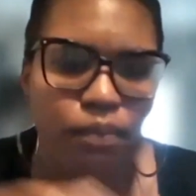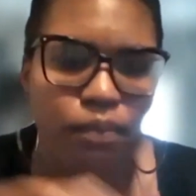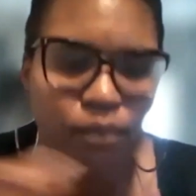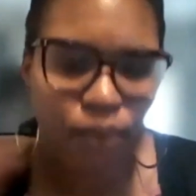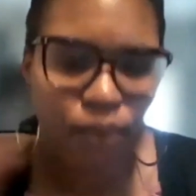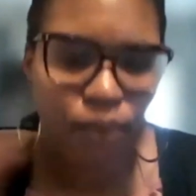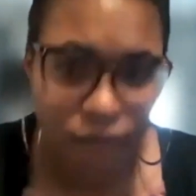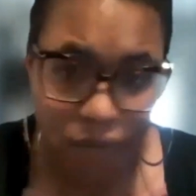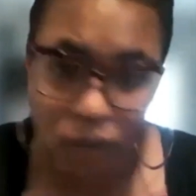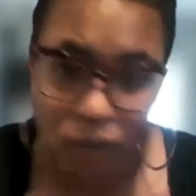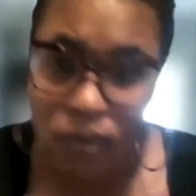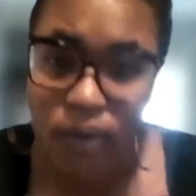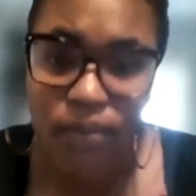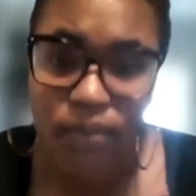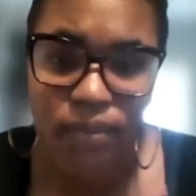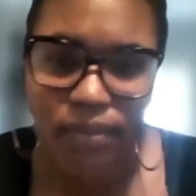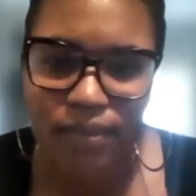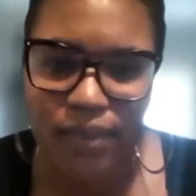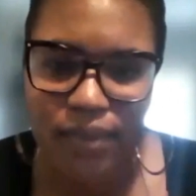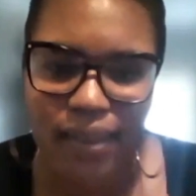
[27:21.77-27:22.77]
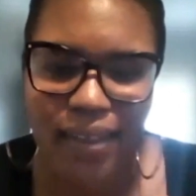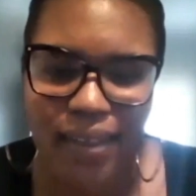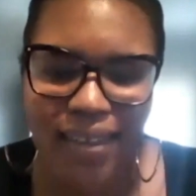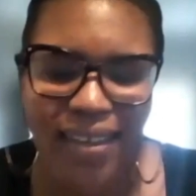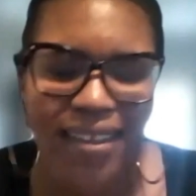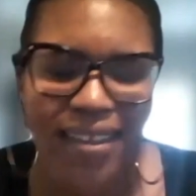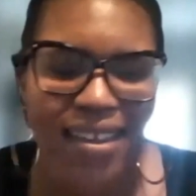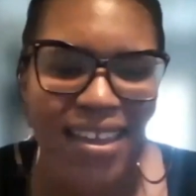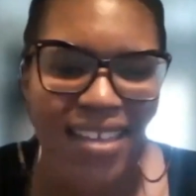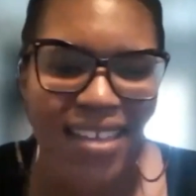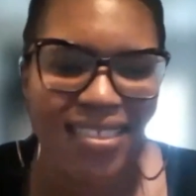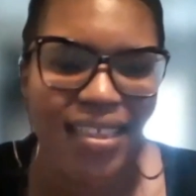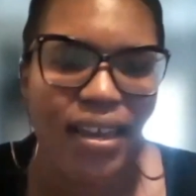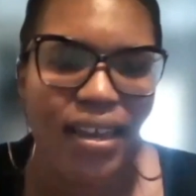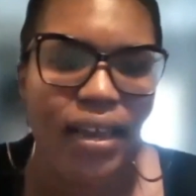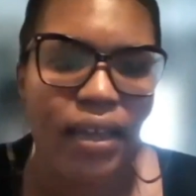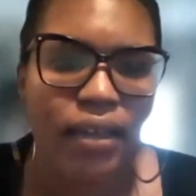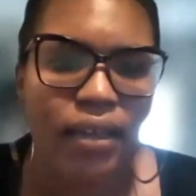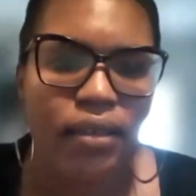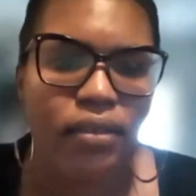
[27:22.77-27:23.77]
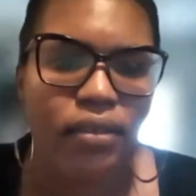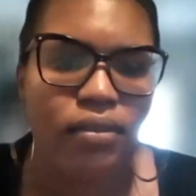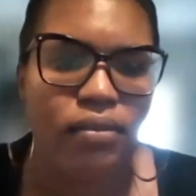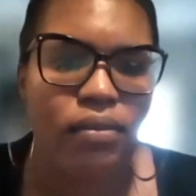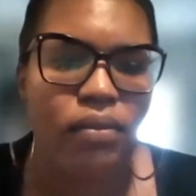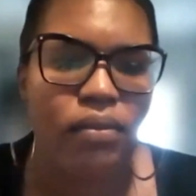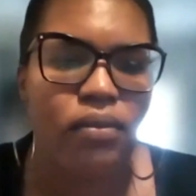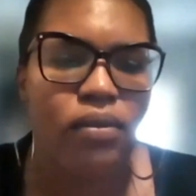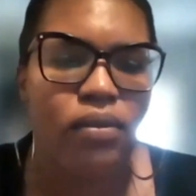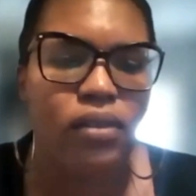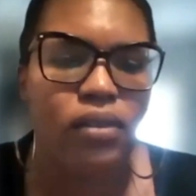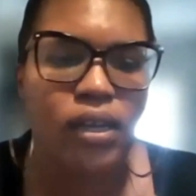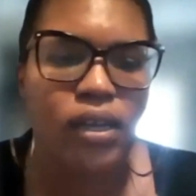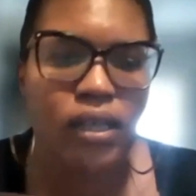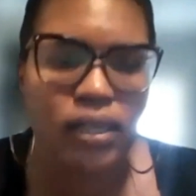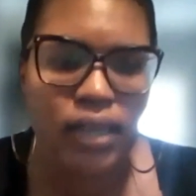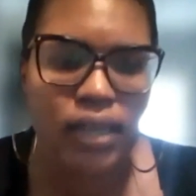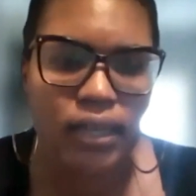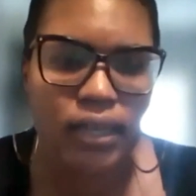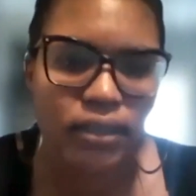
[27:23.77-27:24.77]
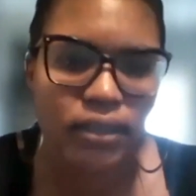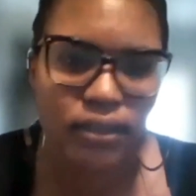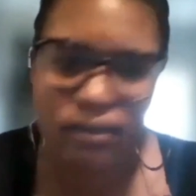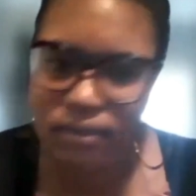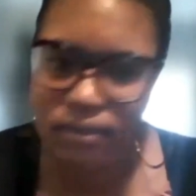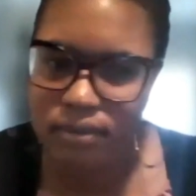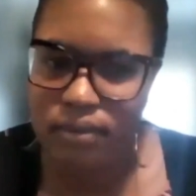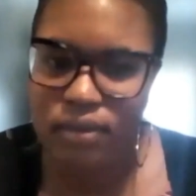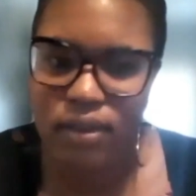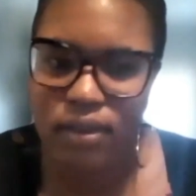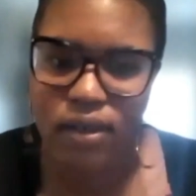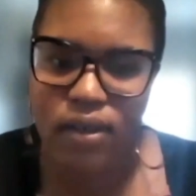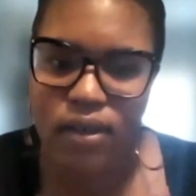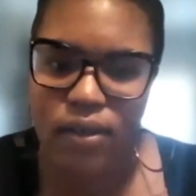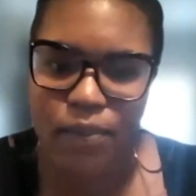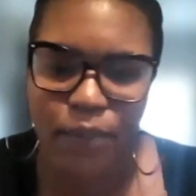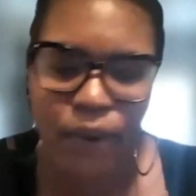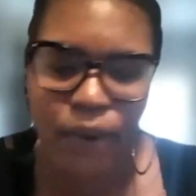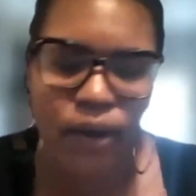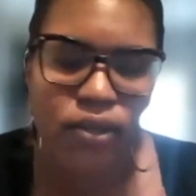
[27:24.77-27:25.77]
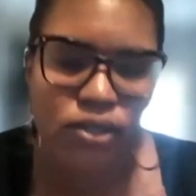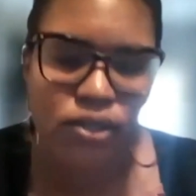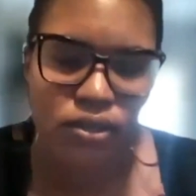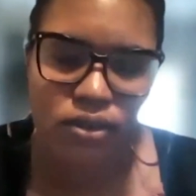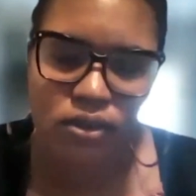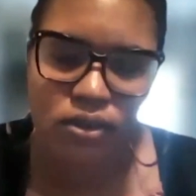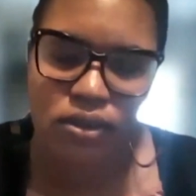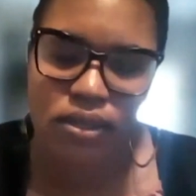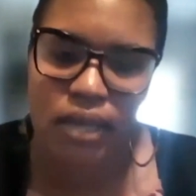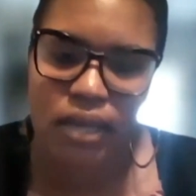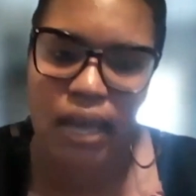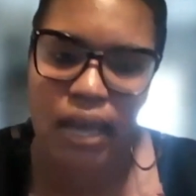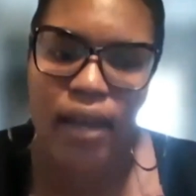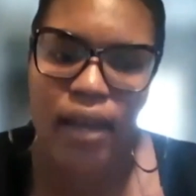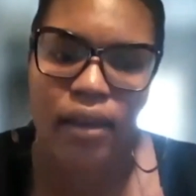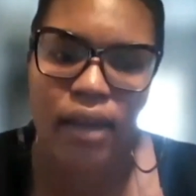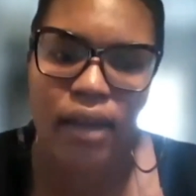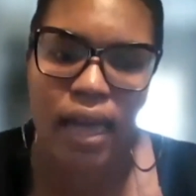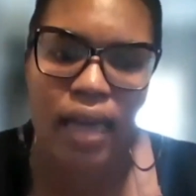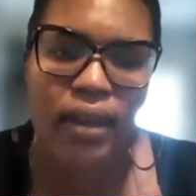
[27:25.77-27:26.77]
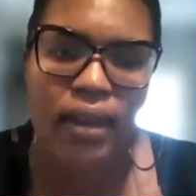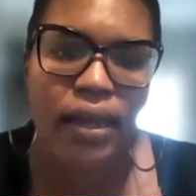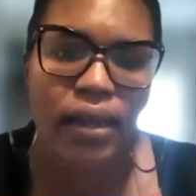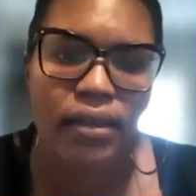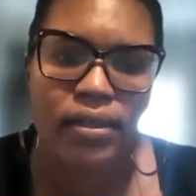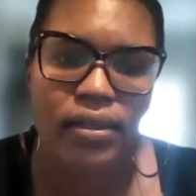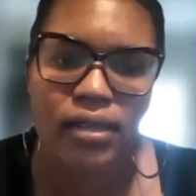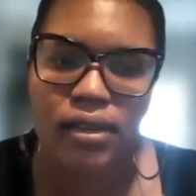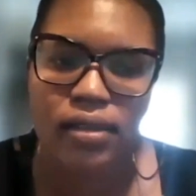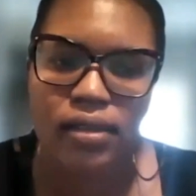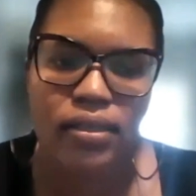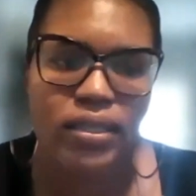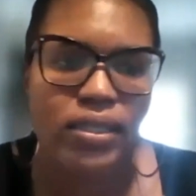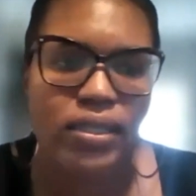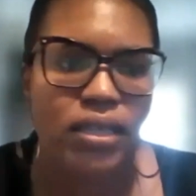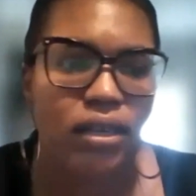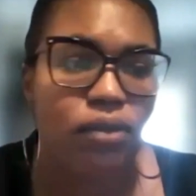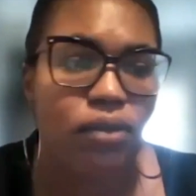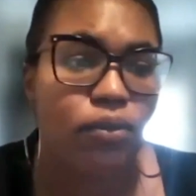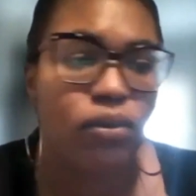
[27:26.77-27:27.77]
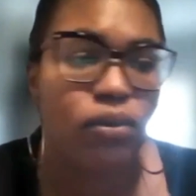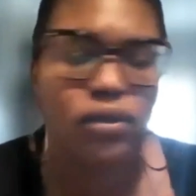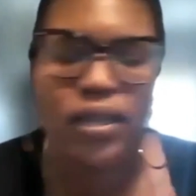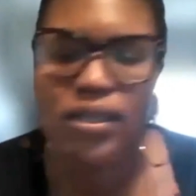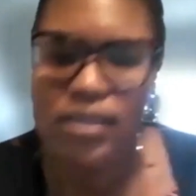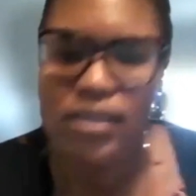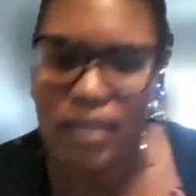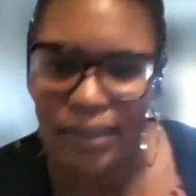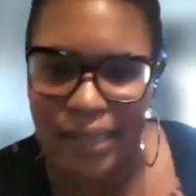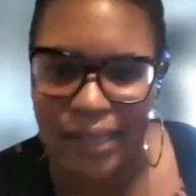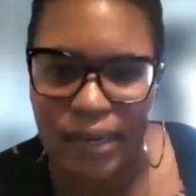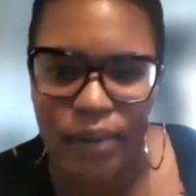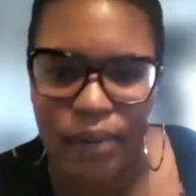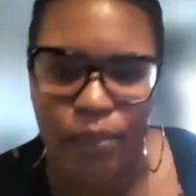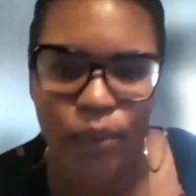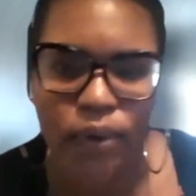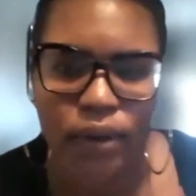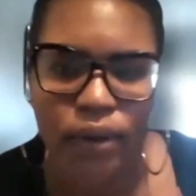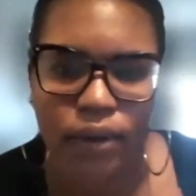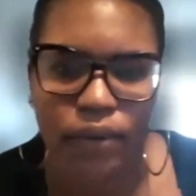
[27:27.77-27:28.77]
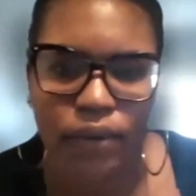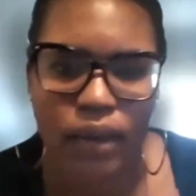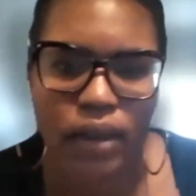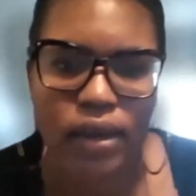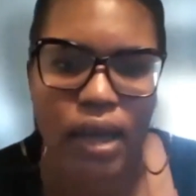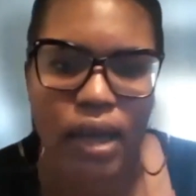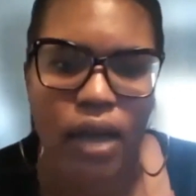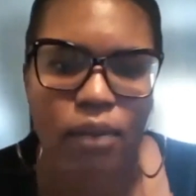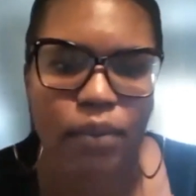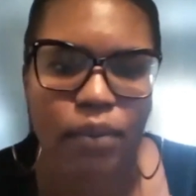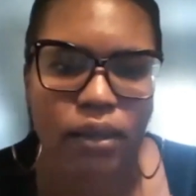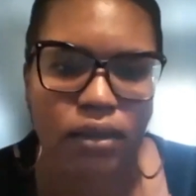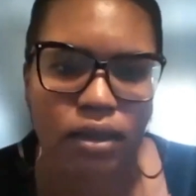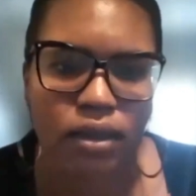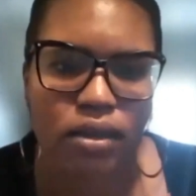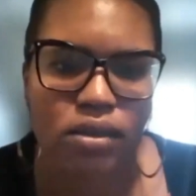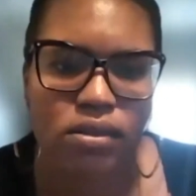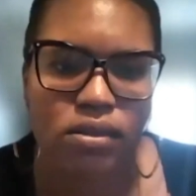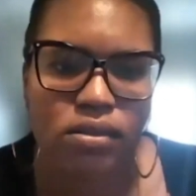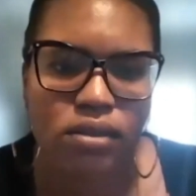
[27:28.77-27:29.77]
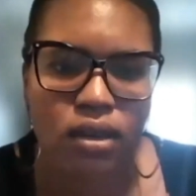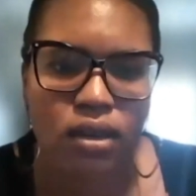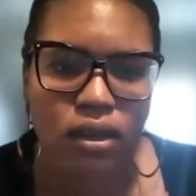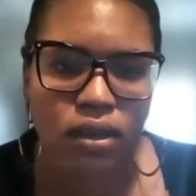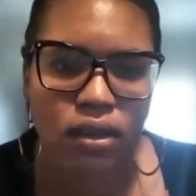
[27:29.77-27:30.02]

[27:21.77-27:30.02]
perform that I neglected the personal side and I didn't see, well, that's not that important right now because,